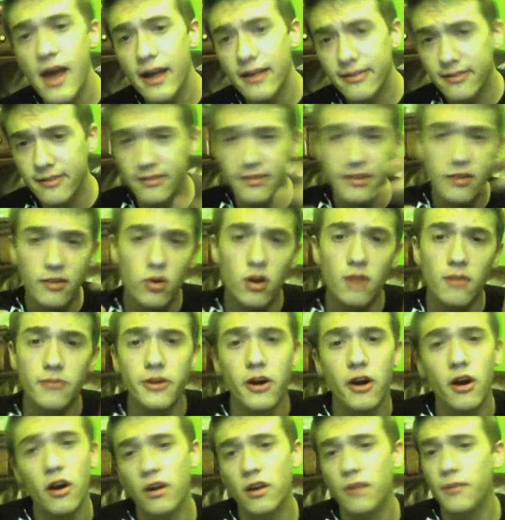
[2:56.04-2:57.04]
that to see what I'm
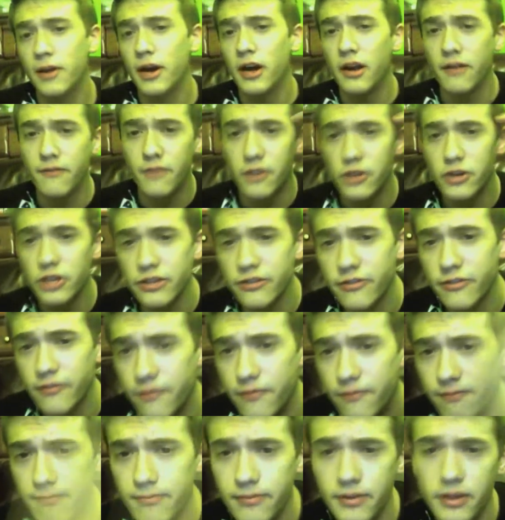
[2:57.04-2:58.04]
talking about if you just
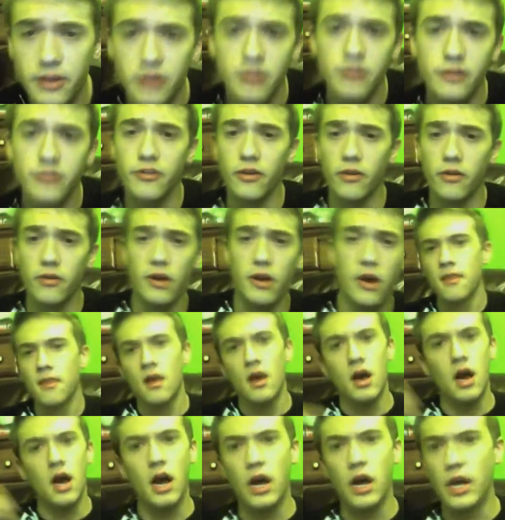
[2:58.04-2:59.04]
don't know.
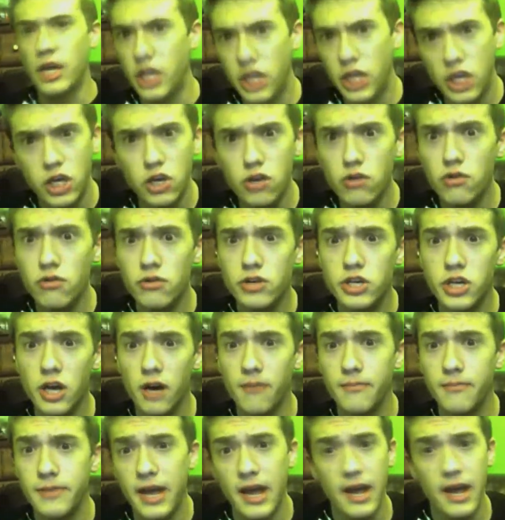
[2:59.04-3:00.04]
A huge
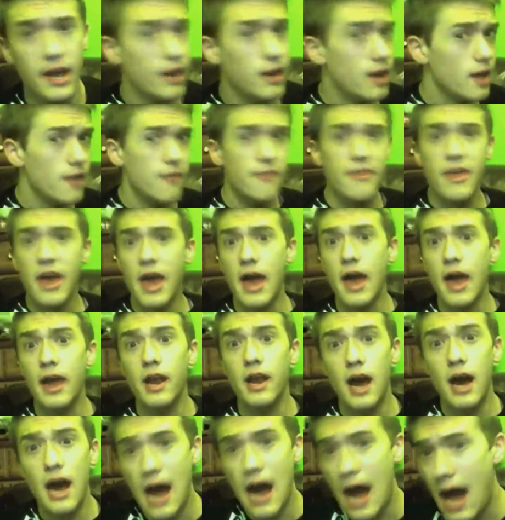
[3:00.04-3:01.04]
update that
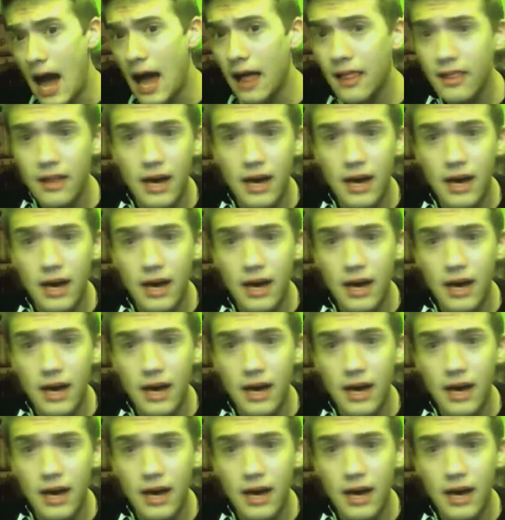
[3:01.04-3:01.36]
I